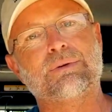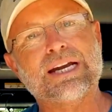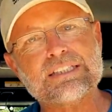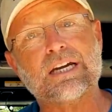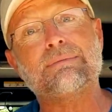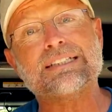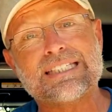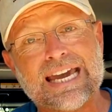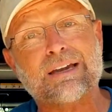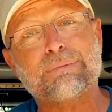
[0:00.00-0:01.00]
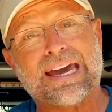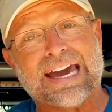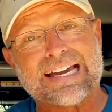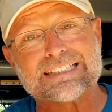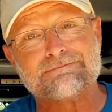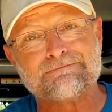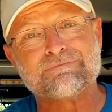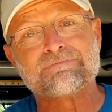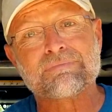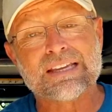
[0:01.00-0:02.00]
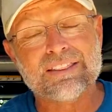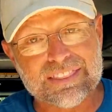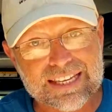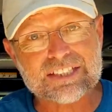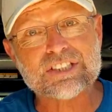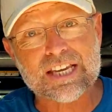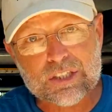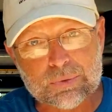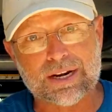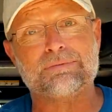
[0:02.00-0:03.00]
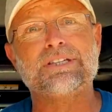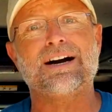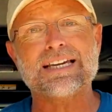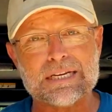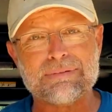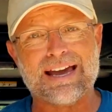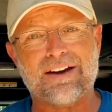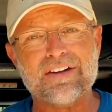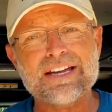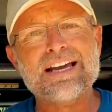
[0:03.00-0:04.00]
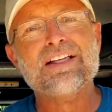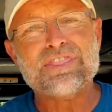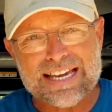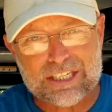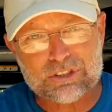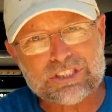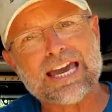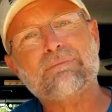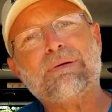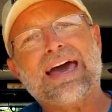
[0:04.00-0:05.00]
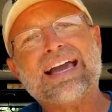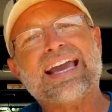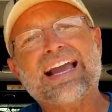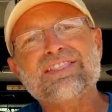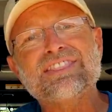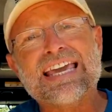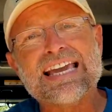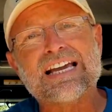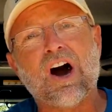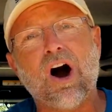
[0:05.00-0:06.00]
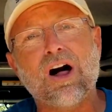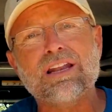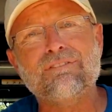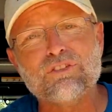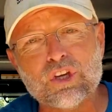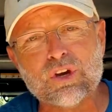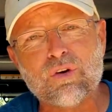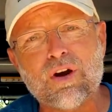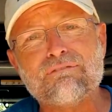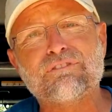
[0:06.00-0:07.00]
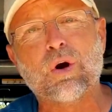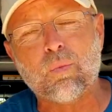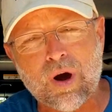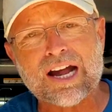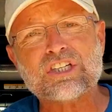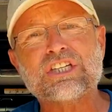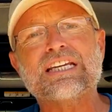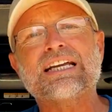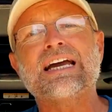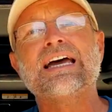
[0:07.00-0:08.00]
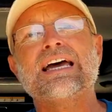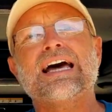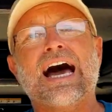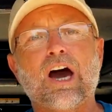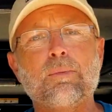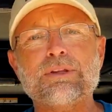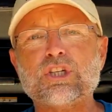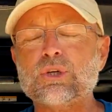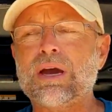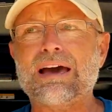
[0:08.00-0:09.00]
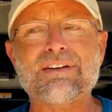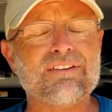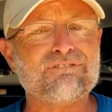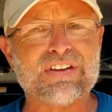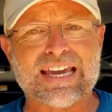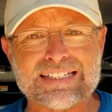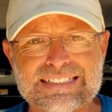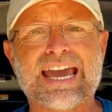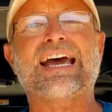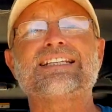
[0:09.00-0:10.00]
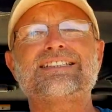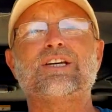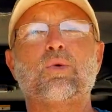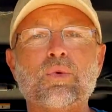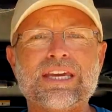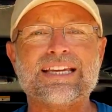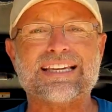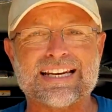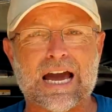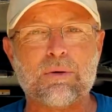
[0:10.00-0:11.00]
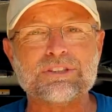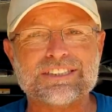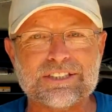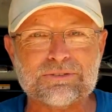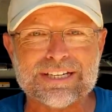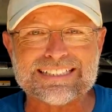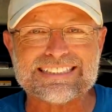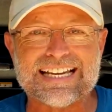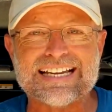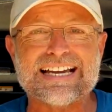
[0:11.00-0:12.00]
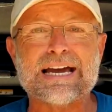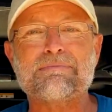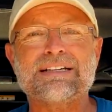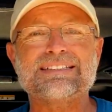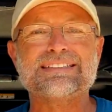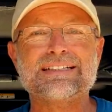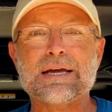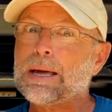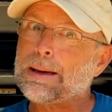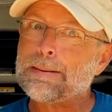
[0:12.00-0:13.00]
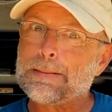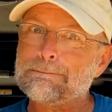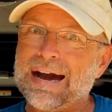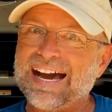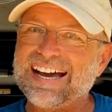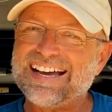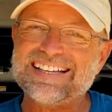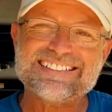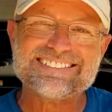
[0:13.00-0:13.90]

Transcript: When I talk about TacPack, this is what I'm talking about. Thank you, TacPack, and thank all of you for watching. I hope that you have a fantastic week, and I will see you next time. Bye.